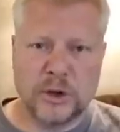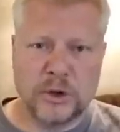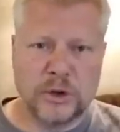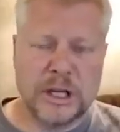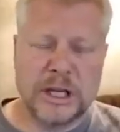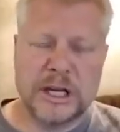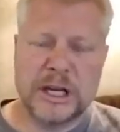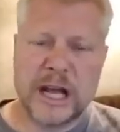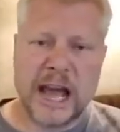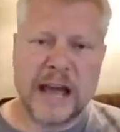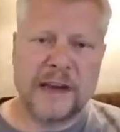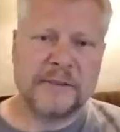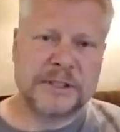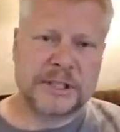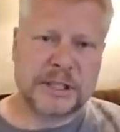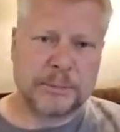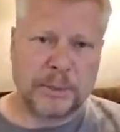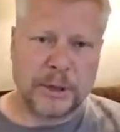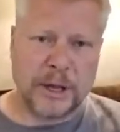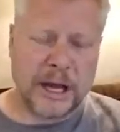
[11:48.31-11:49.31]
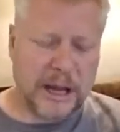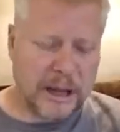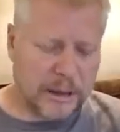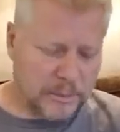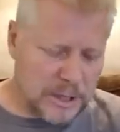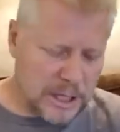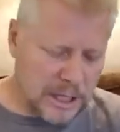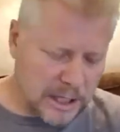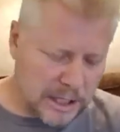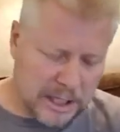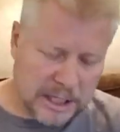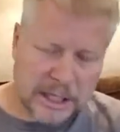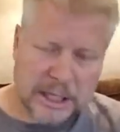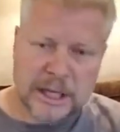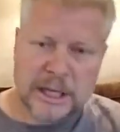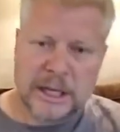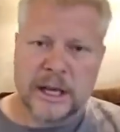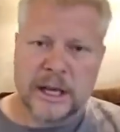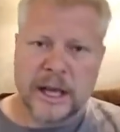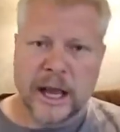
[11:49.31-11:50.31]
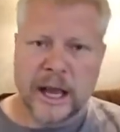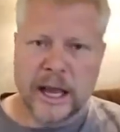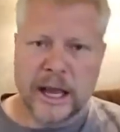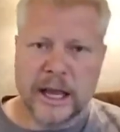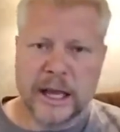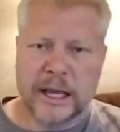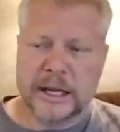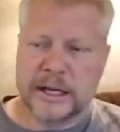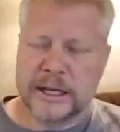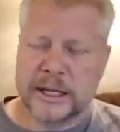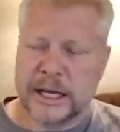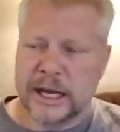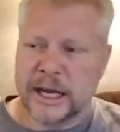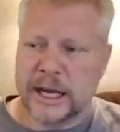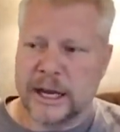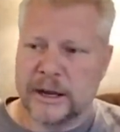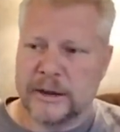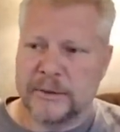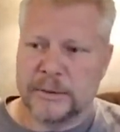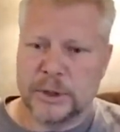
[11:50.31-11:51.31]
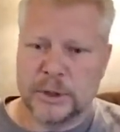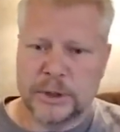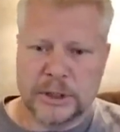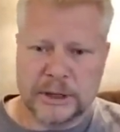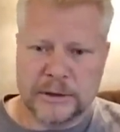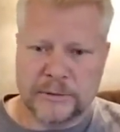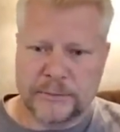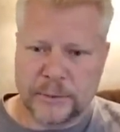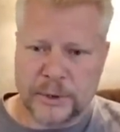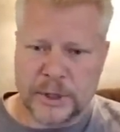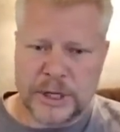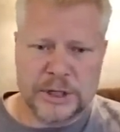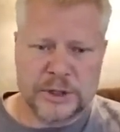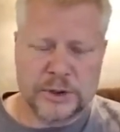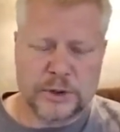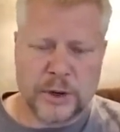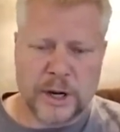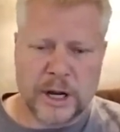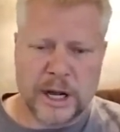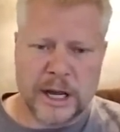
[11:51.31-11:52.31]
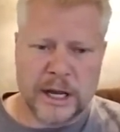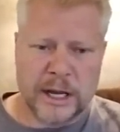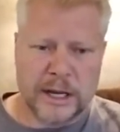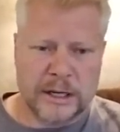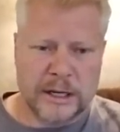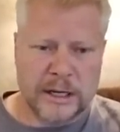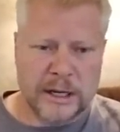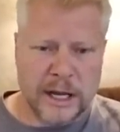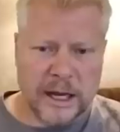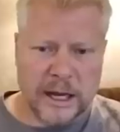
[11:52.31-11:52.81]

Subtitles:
You need to have a supply of meat, and you can get freeze-dried